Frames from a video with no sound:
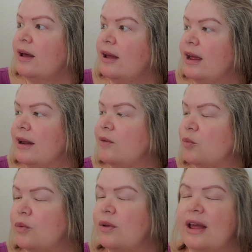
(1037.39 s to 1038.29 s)
Uh,
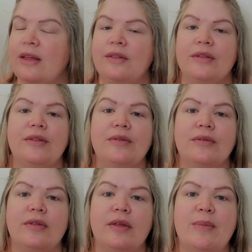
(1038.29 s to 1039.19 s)
it in
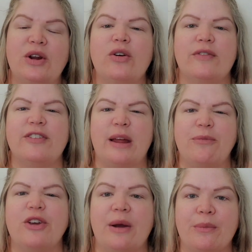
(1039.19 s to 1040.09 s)
the middle of
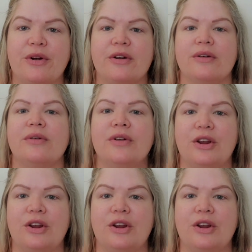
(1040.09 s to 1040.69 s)
September,